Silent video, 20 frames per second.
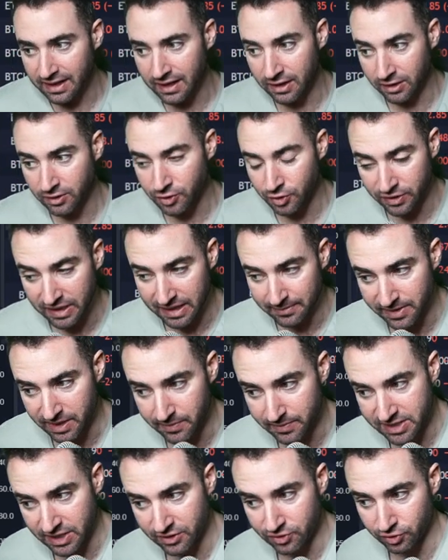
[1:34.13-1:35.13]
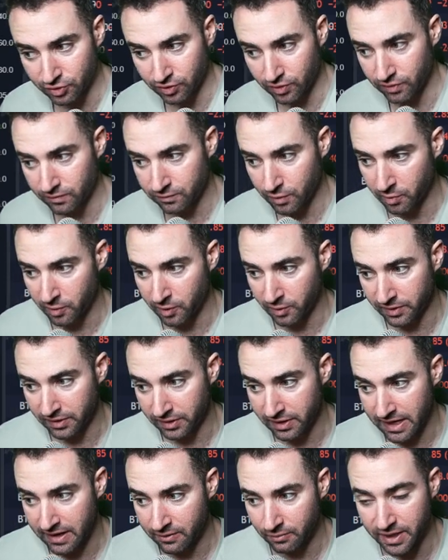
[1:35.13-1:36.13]
could that be potential for what we're
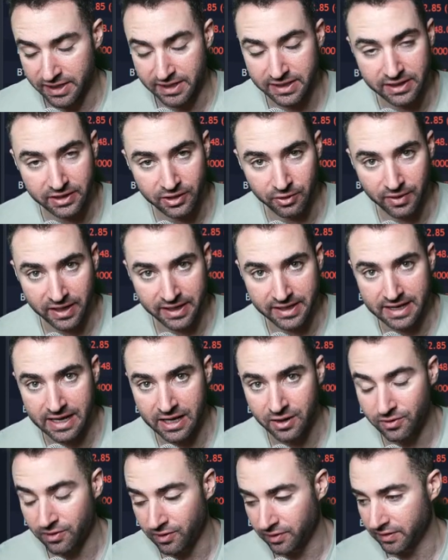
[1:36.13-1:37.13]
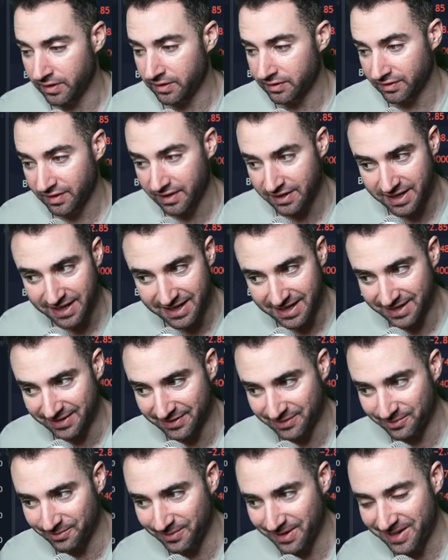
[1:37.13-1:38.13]
looking at right here, right now, on this Sunday
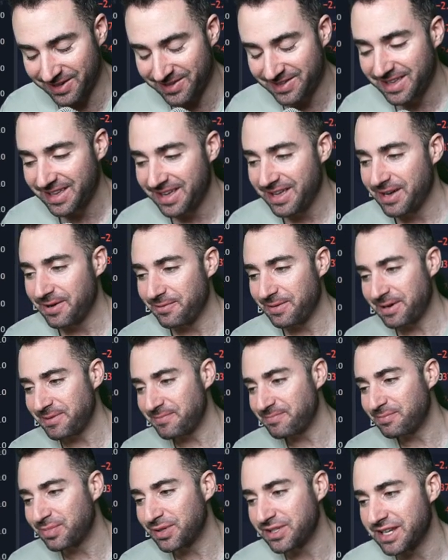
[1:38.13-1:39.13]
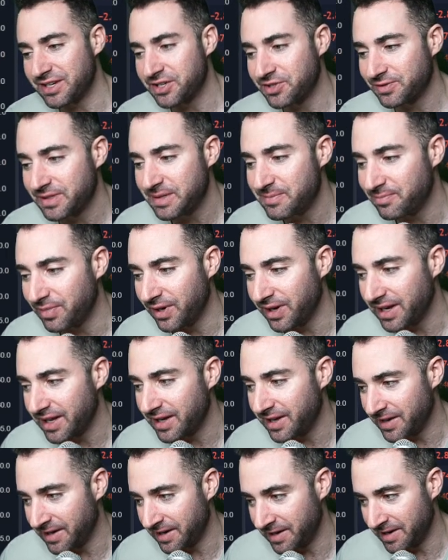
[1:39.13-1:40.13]
as well? Well, potentially, but
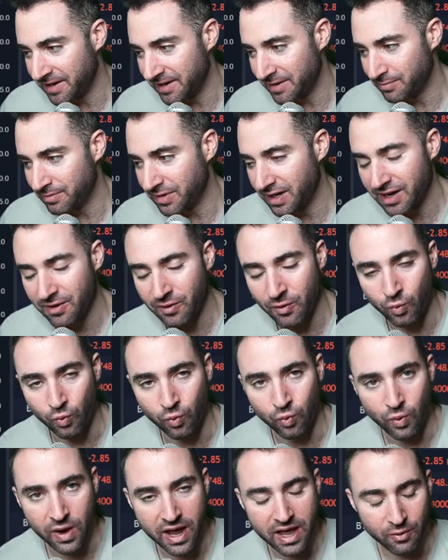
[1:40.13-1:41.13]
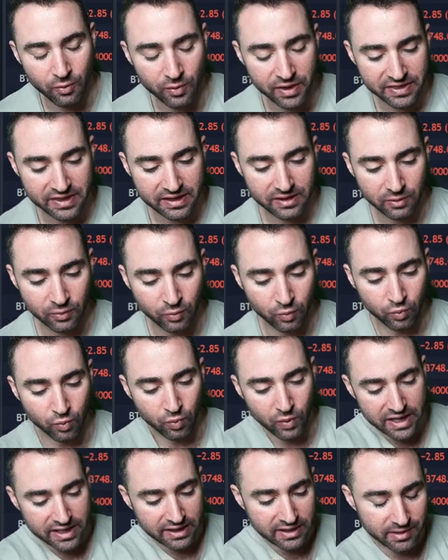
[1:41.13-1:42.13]
when
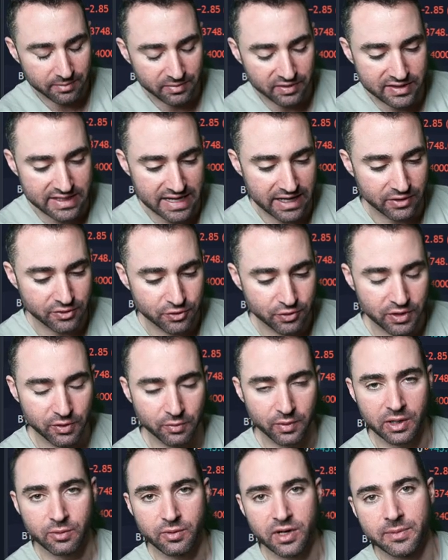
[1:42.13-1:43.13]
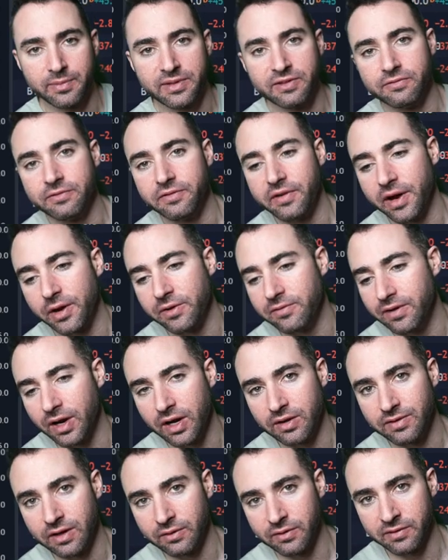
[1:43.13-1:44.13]
it comes down to it, and what I want to be very,
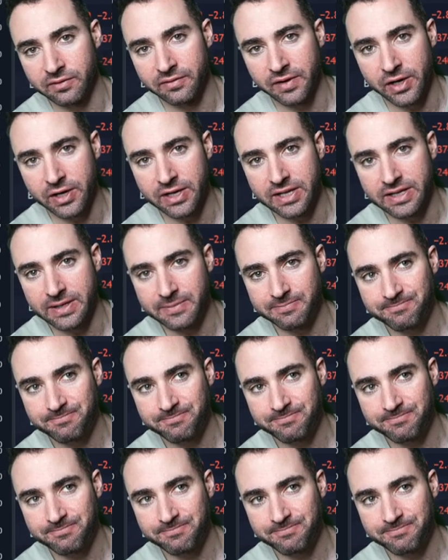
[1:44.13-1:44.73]
very